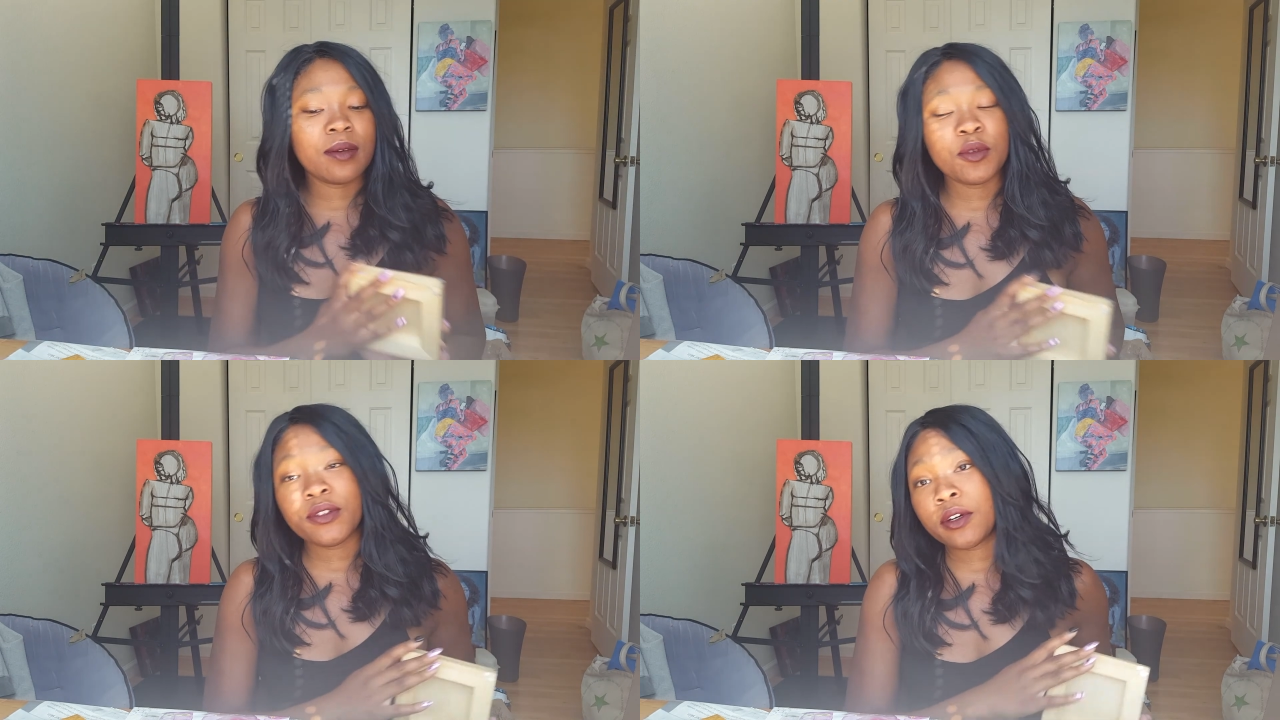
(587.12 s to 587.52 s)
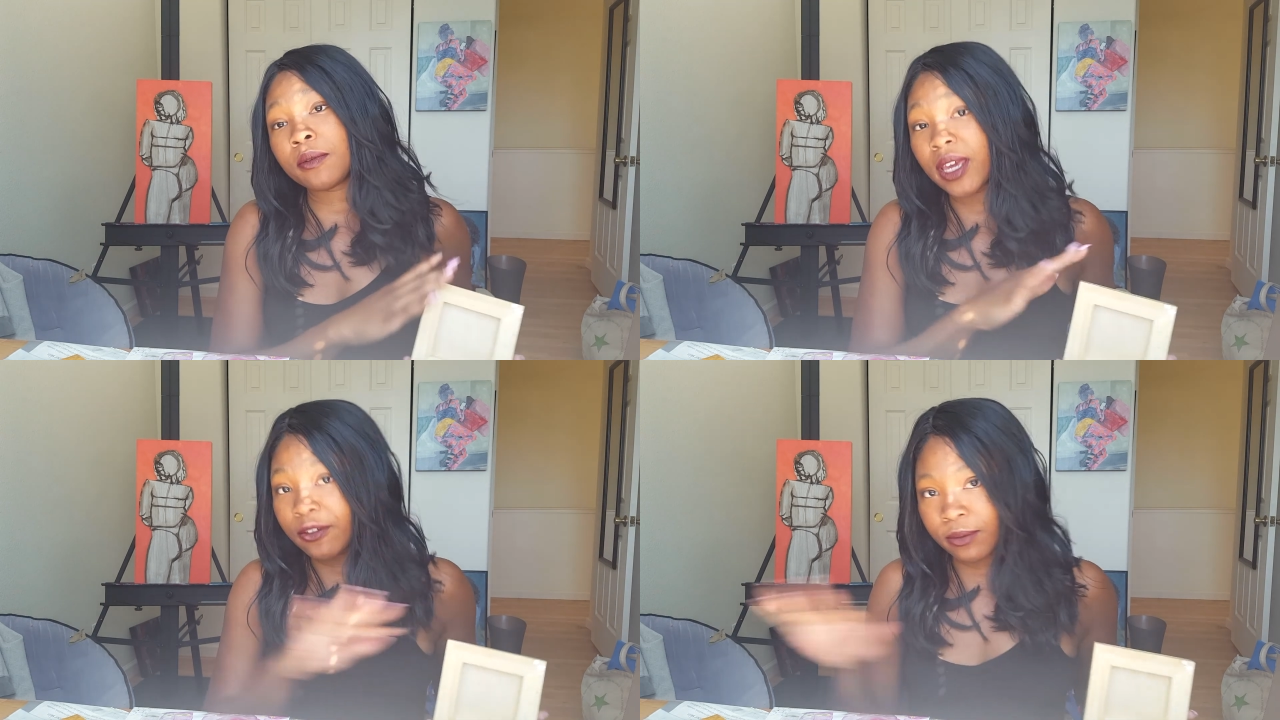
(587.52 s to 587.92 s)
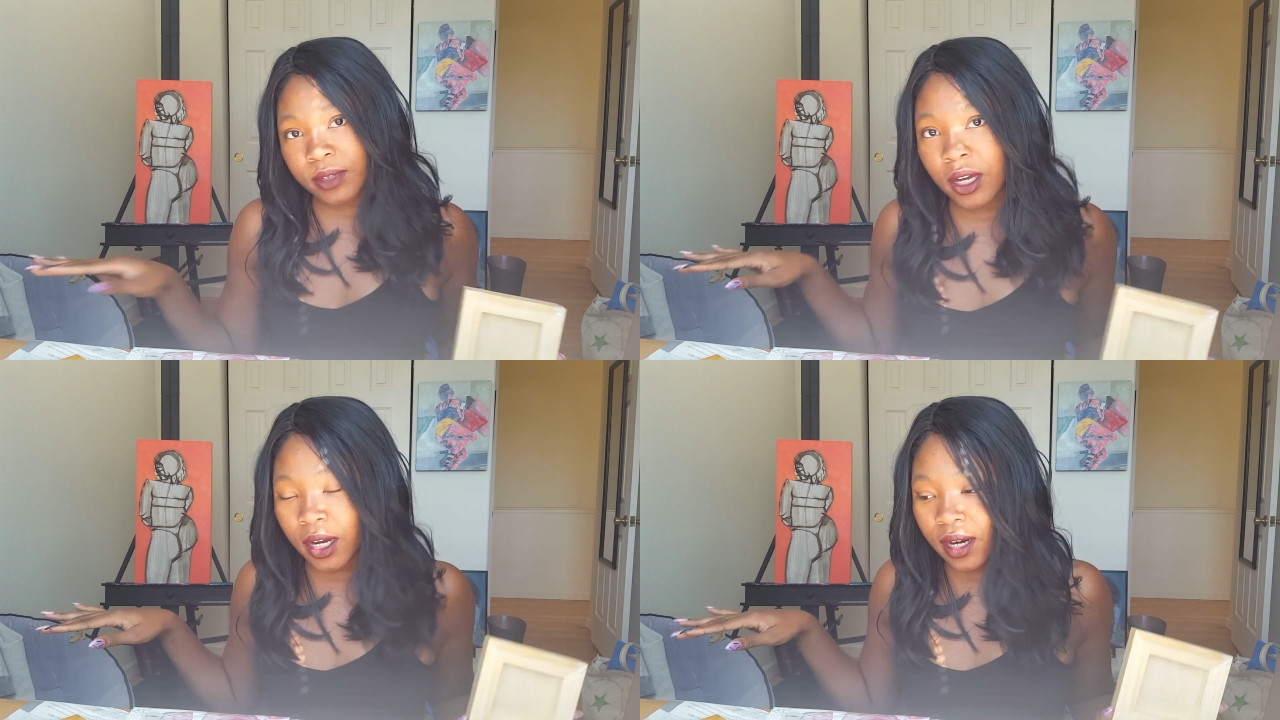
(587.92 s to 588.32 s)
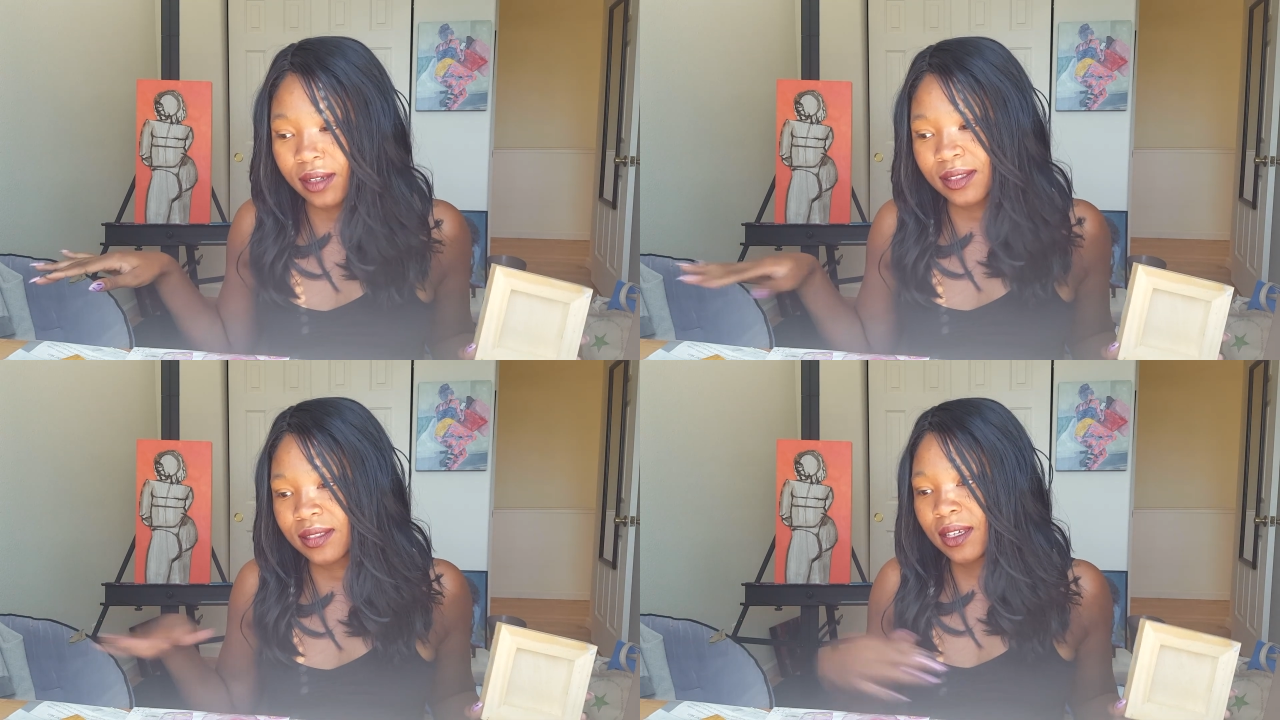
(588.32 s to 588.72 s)
Moving away from the
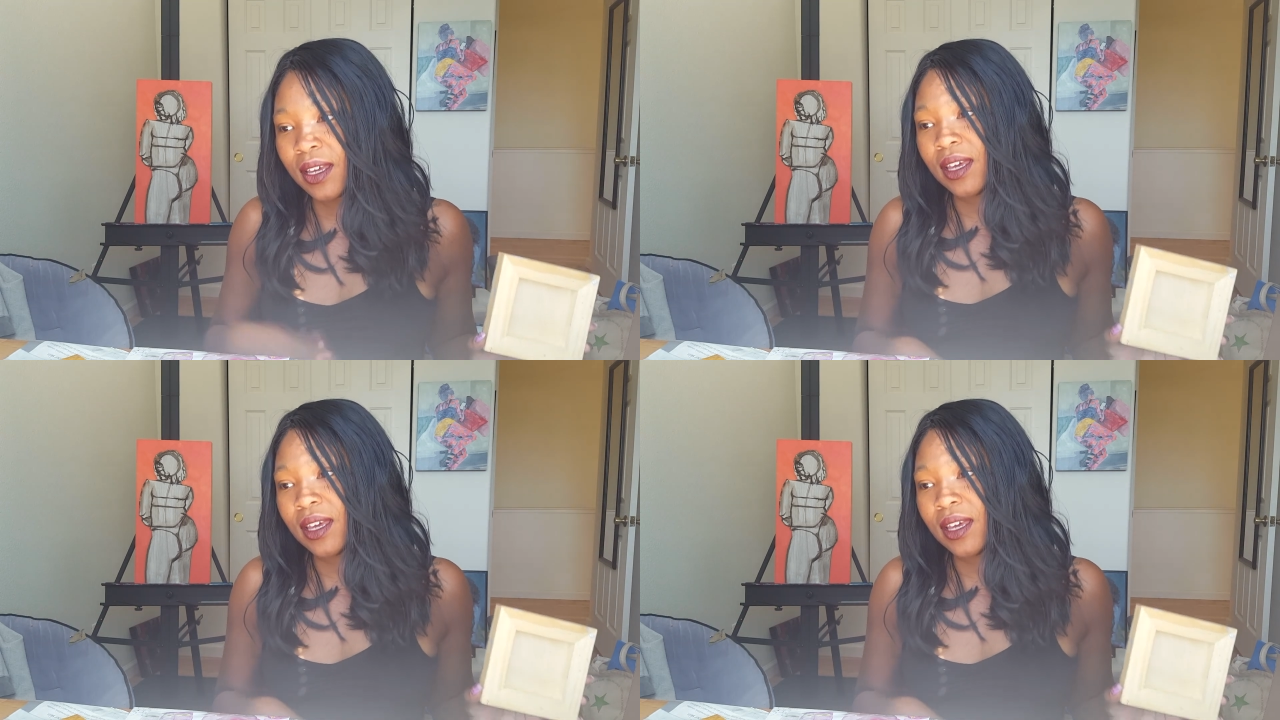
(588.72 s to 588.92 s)
hearts